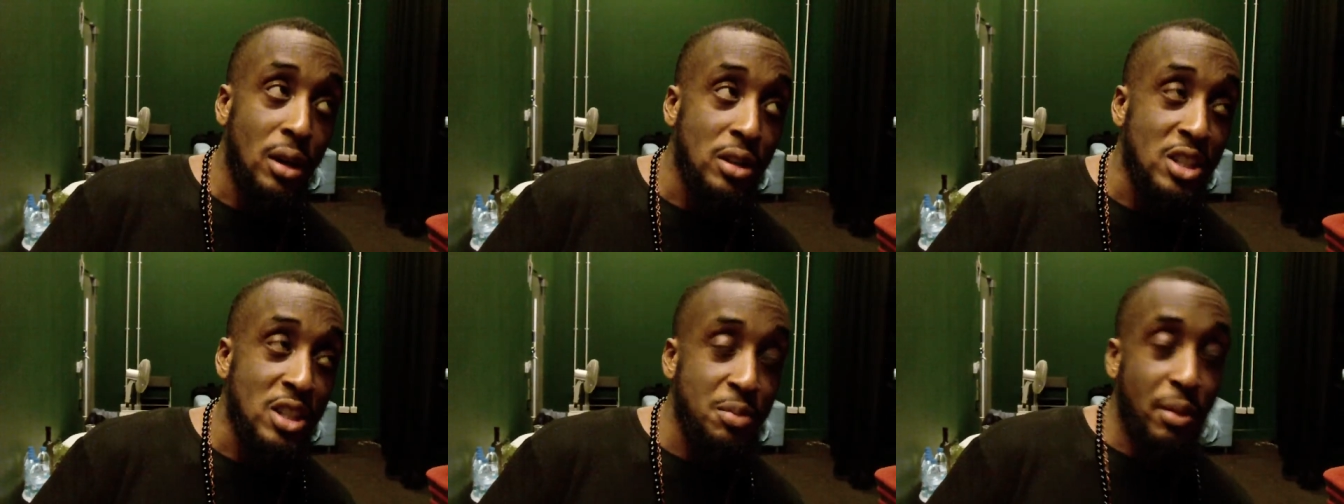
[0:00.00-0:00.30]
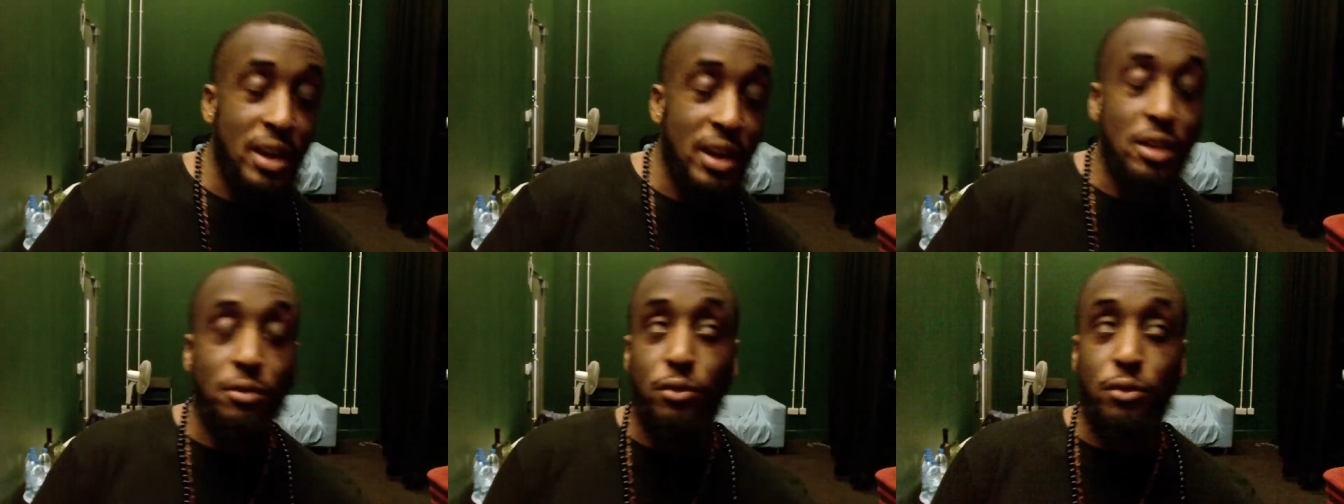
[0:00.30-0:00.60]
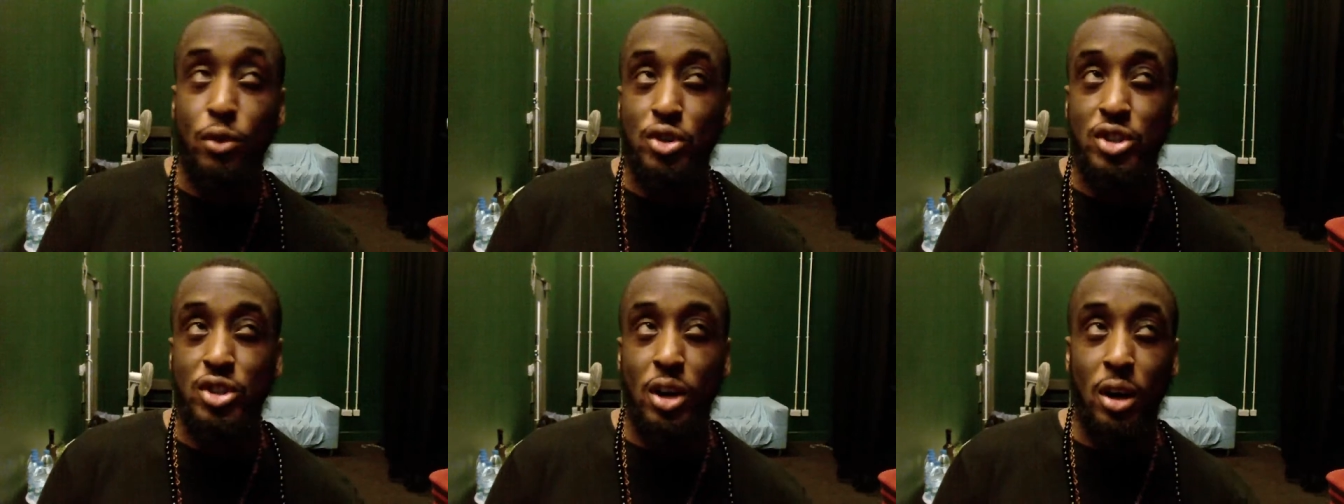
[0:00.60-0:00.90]
Despite the
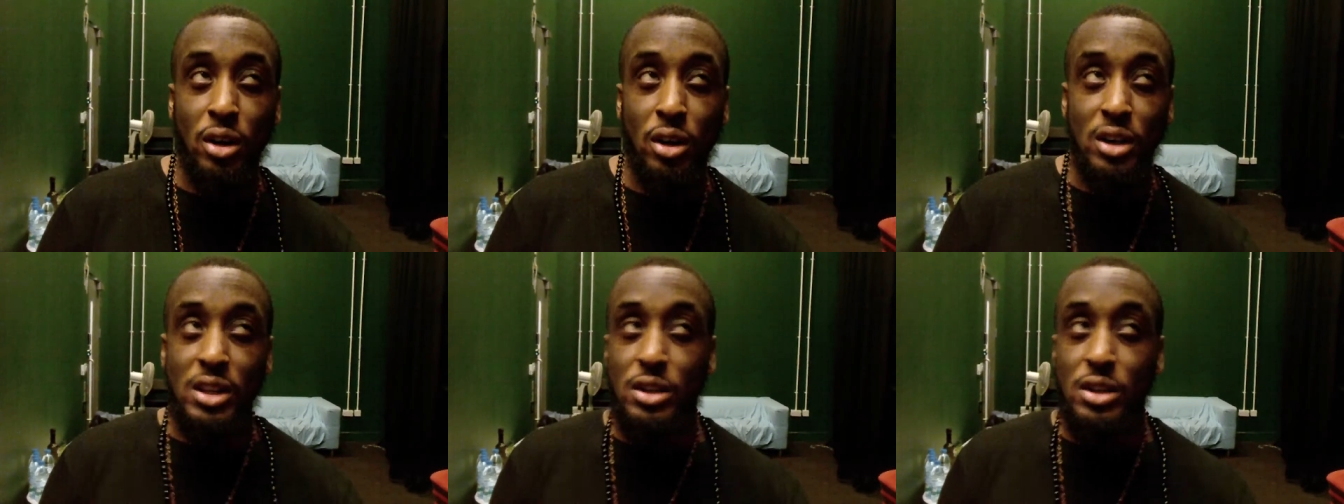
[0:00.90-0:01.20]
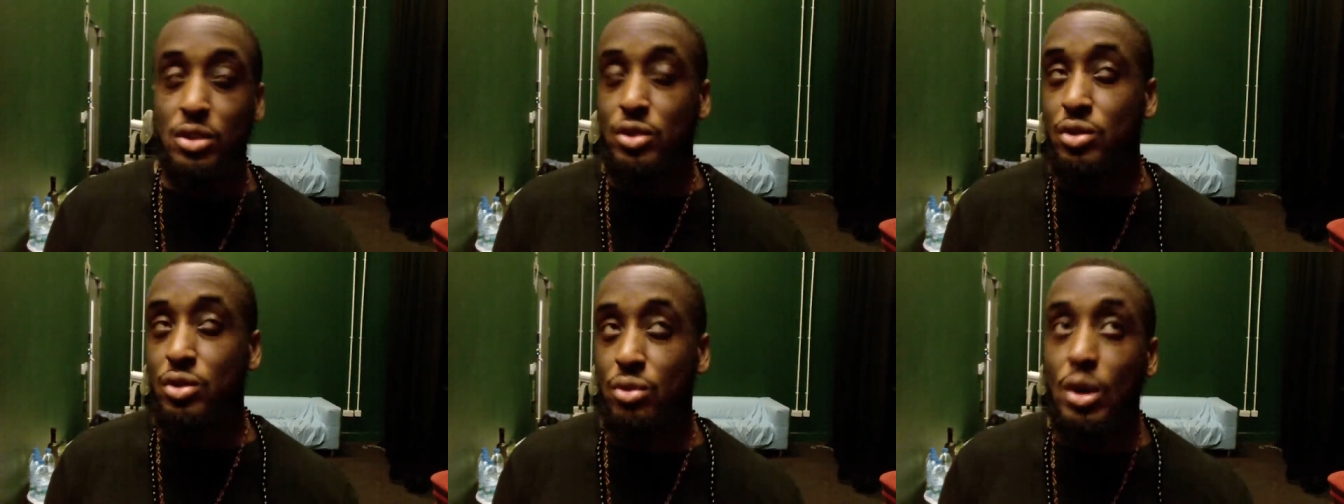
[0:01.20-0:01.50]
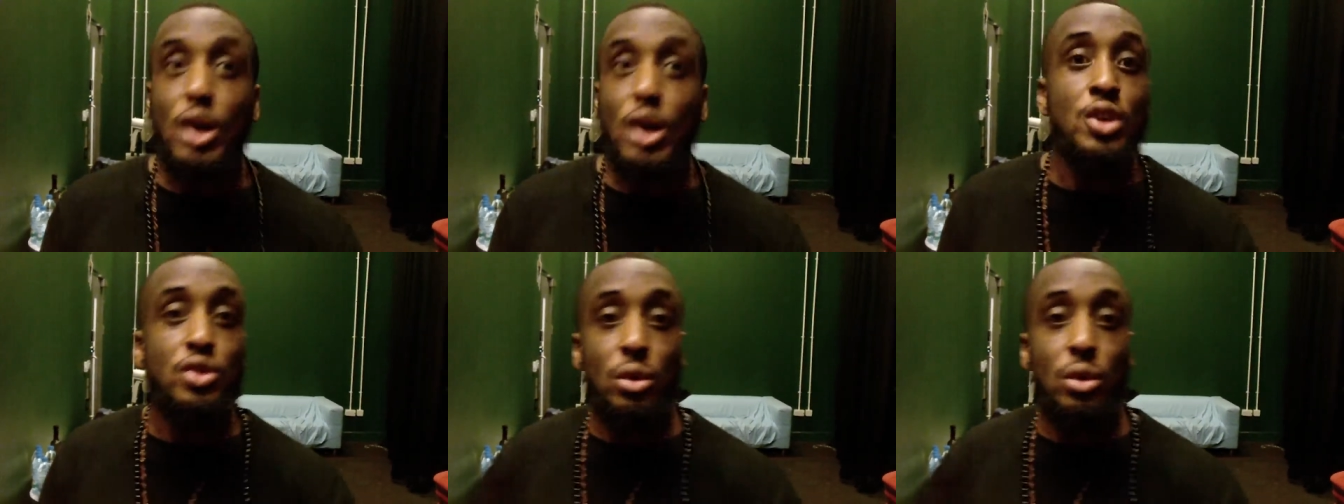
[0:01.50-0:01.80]
fortune hungry leaders who
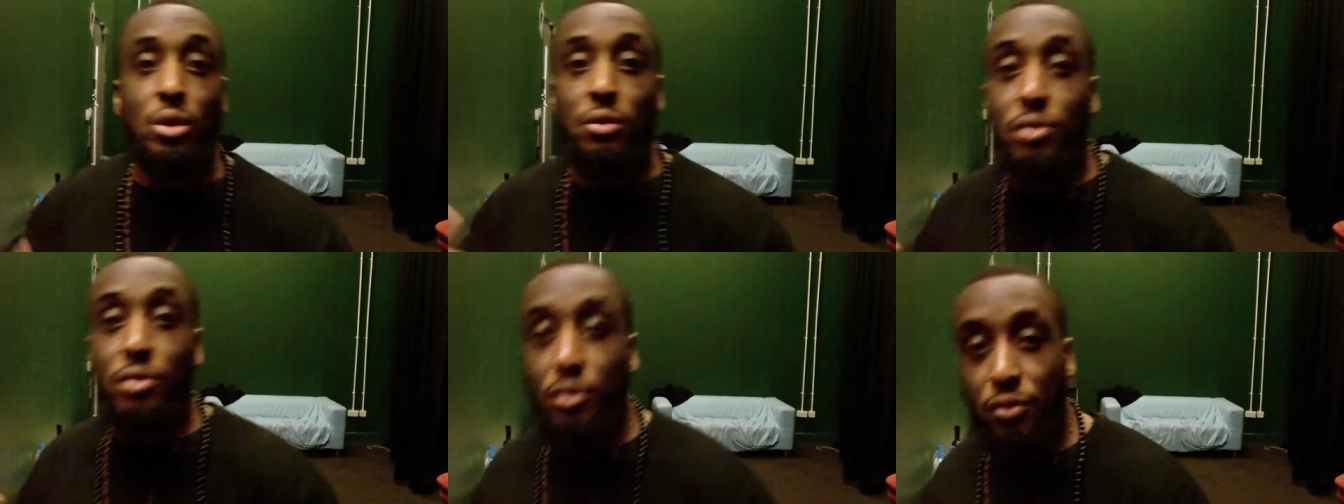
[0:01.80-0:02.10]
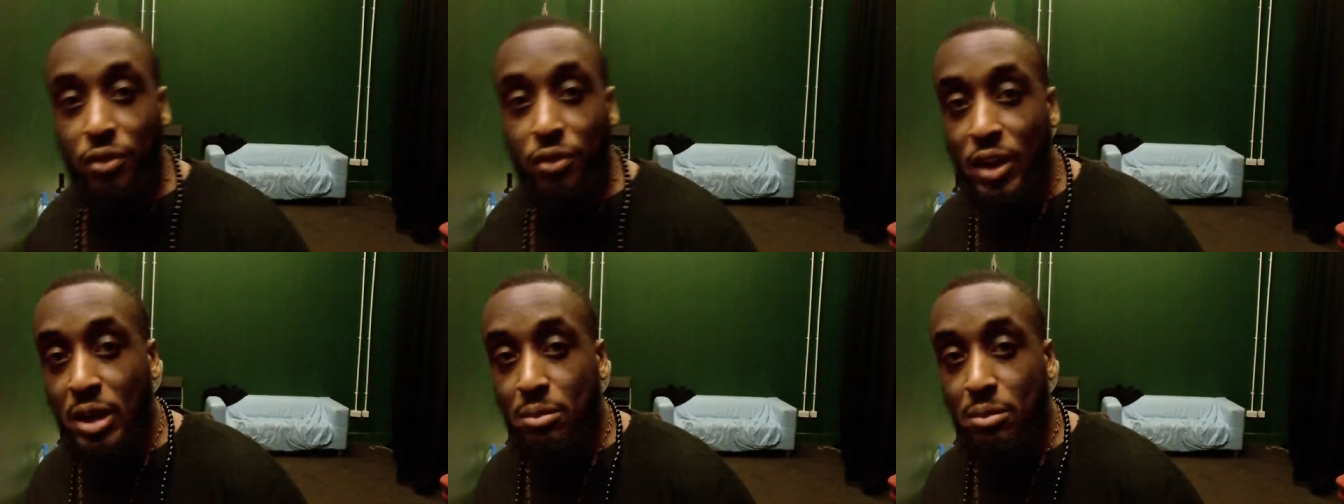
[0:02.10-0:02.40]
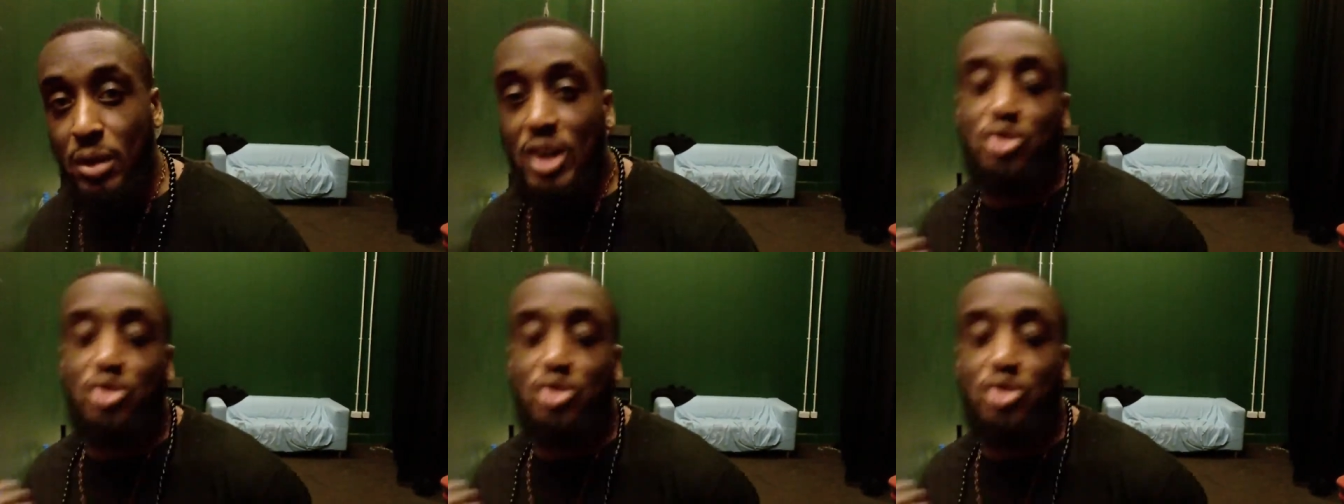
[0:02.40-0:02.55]
sold it for fame,